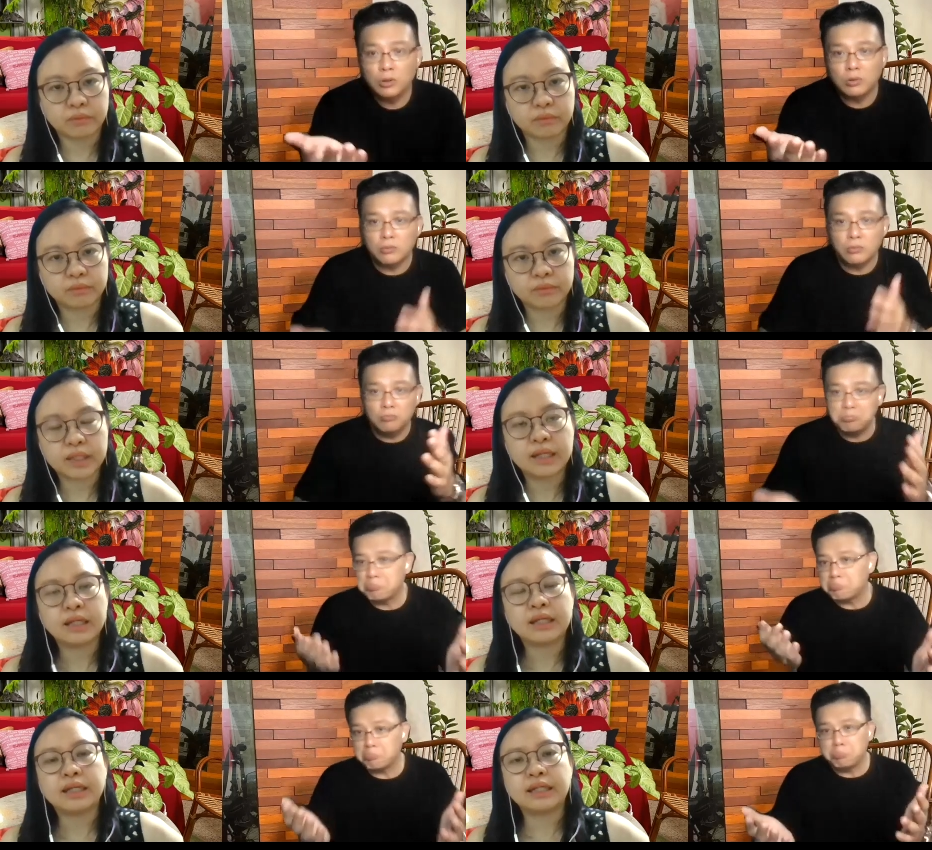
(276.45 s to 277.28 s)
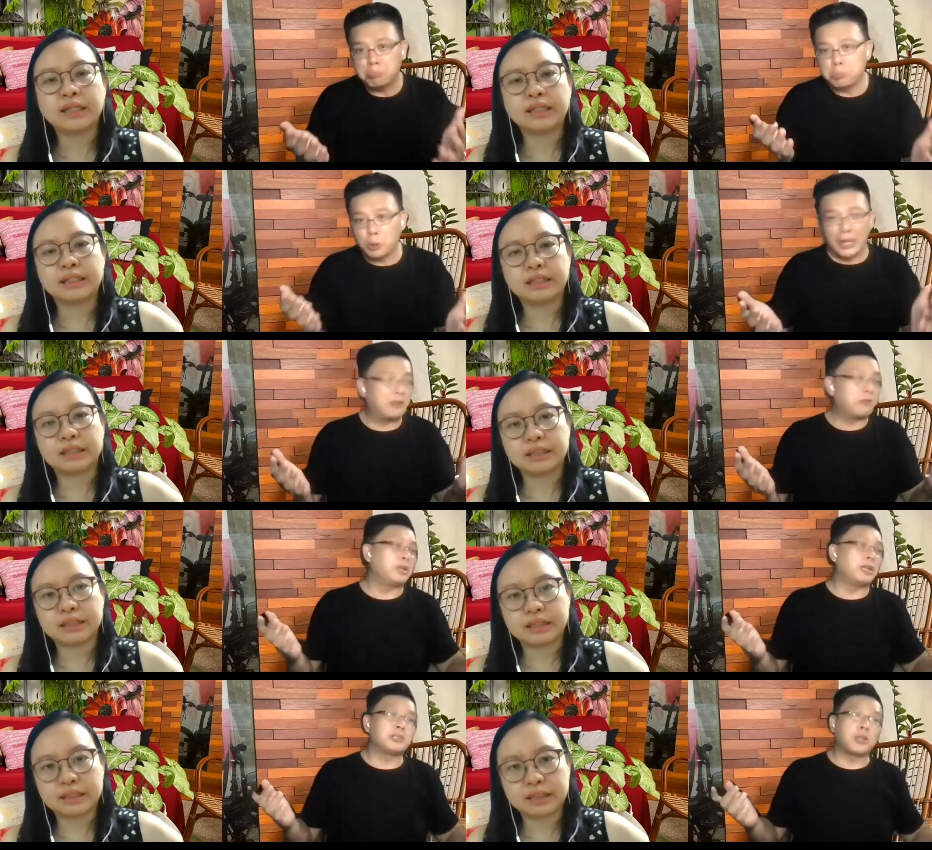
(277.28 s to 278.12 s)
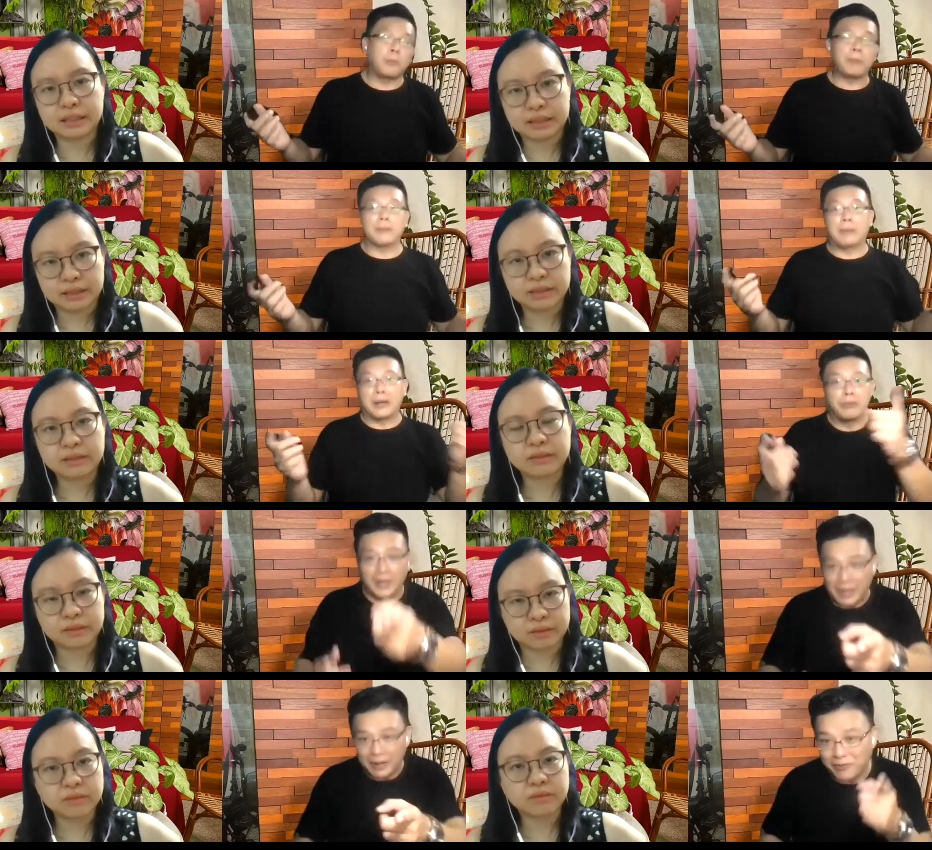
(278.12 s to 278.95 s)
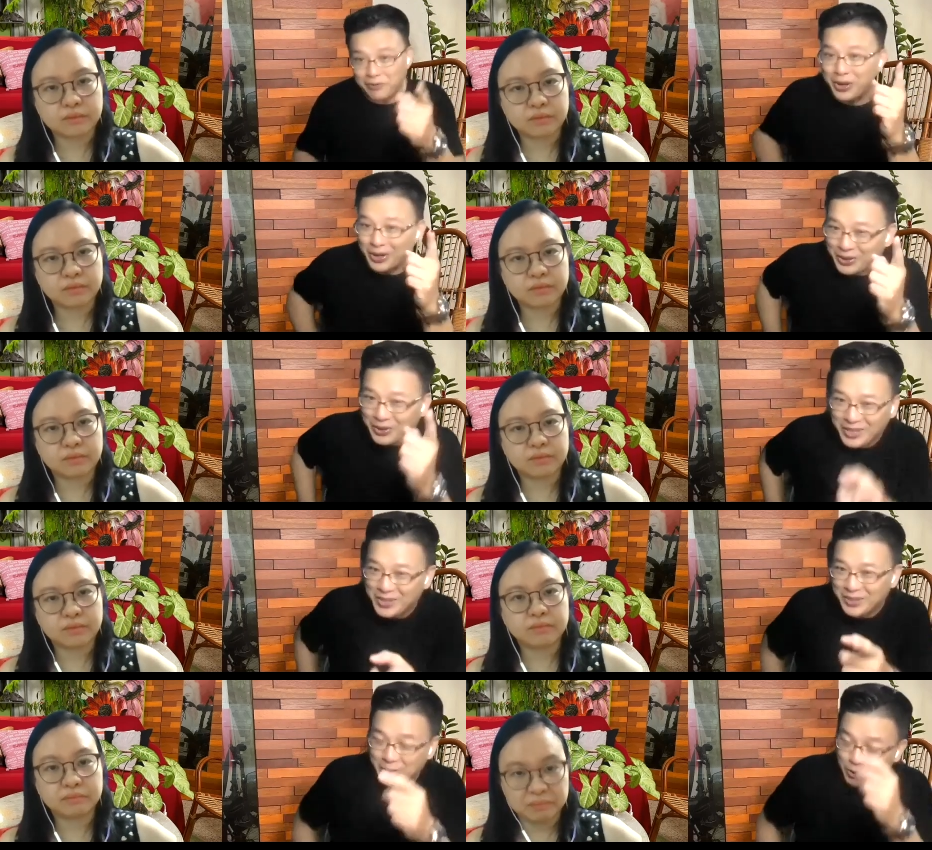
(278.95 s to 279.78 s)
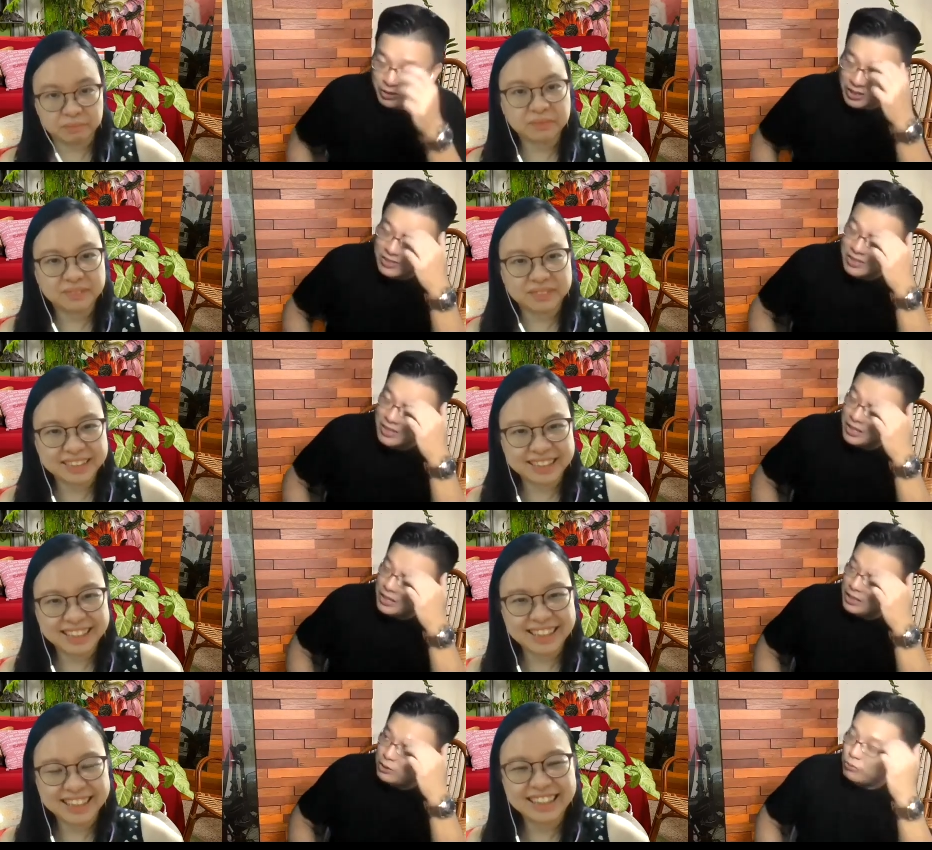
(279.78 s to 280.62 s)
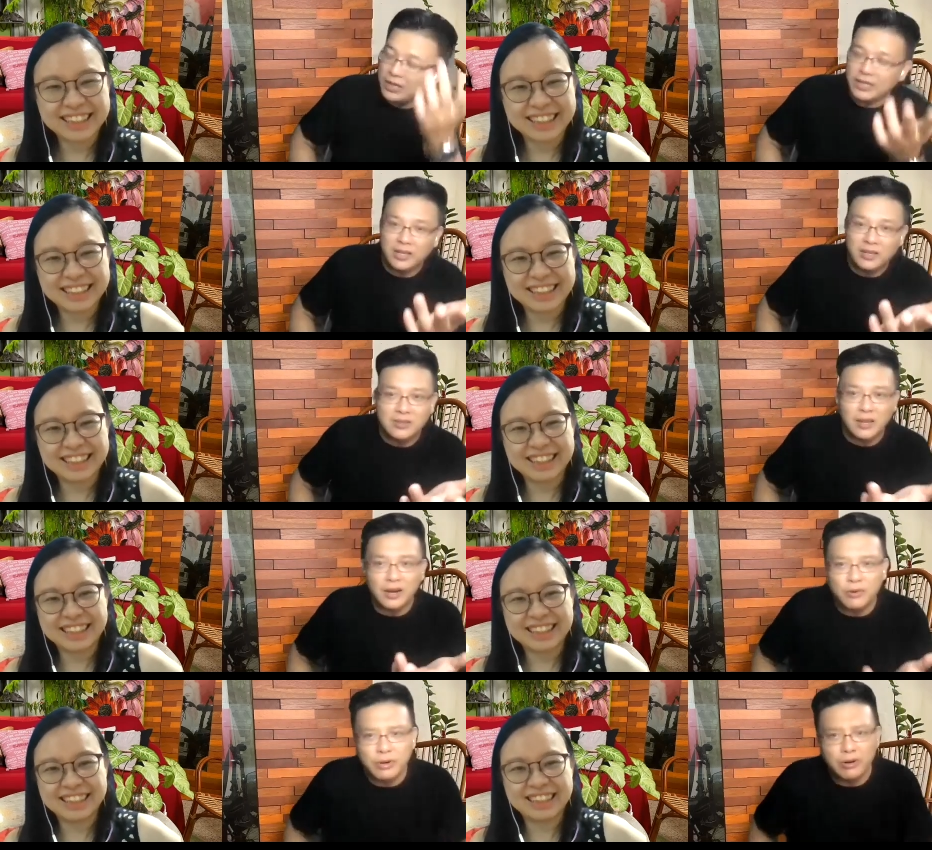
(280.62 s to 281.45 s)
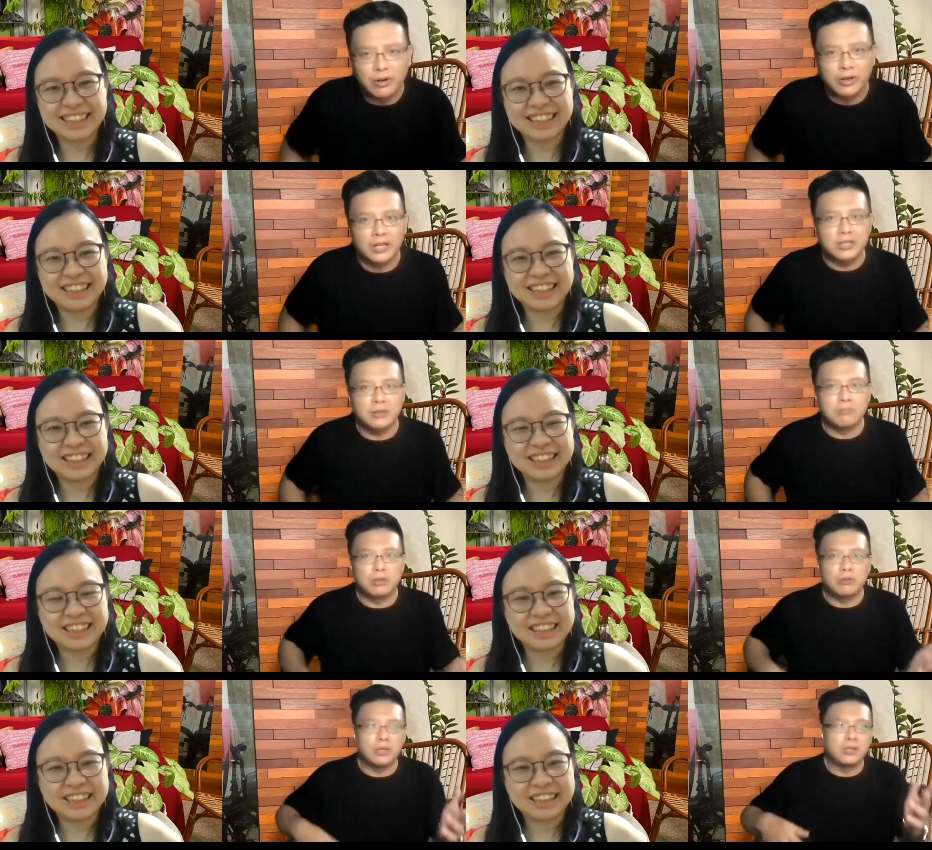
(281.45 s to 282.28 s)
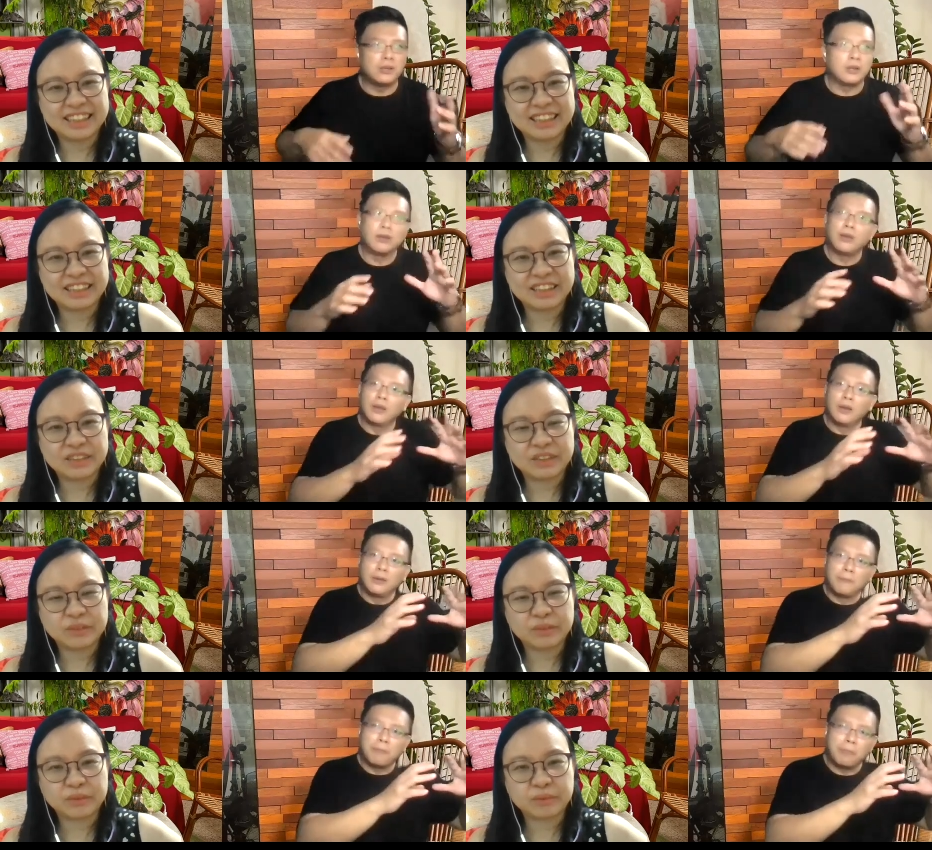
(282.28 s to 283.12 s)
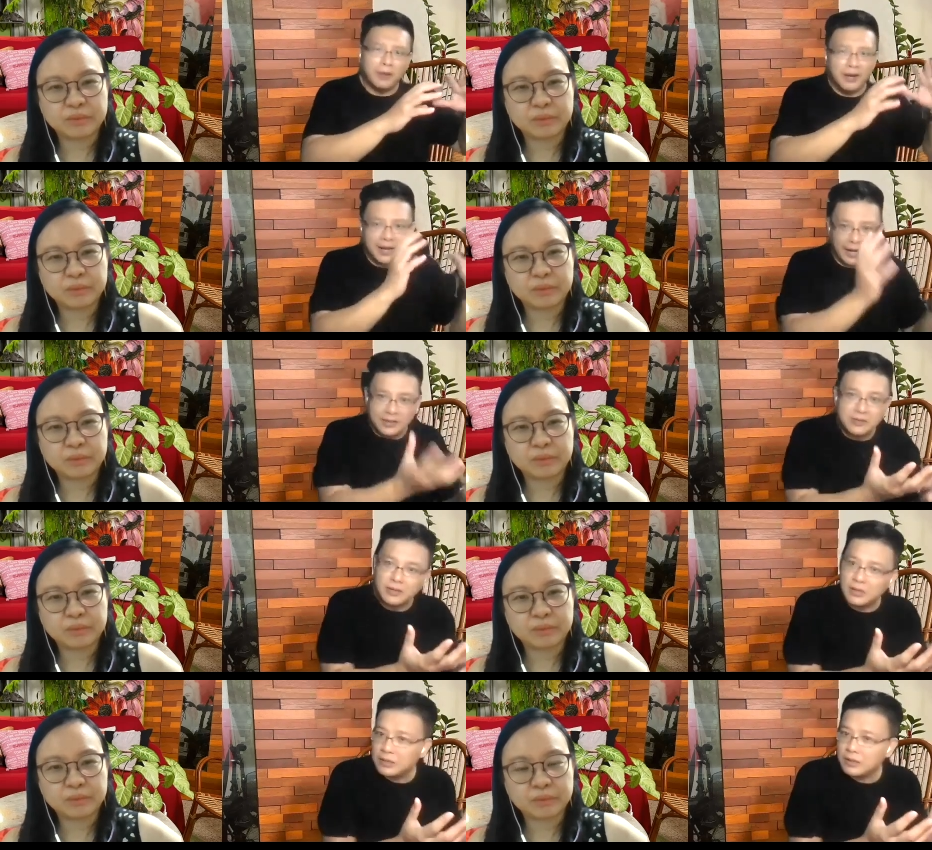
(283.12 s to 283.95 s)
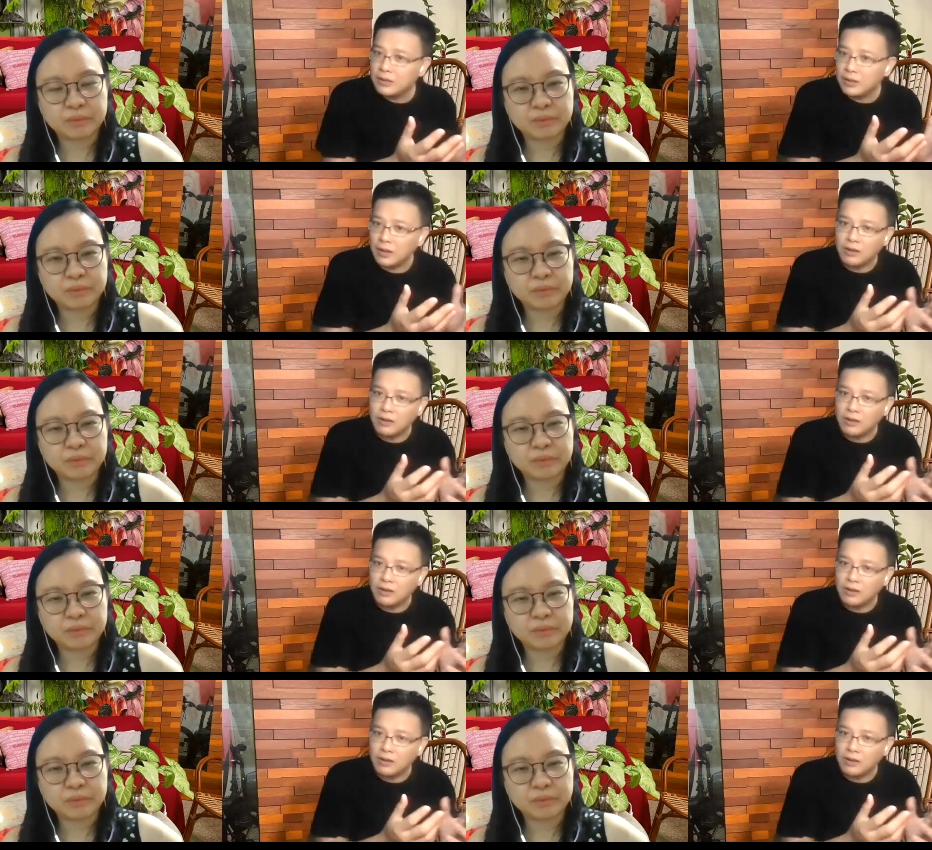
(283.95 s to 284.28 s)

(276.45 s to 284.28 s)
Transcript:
Speaker 1: So, to, and today's topic, by the way, I forgot to introduce is is really is there a real connection between the gut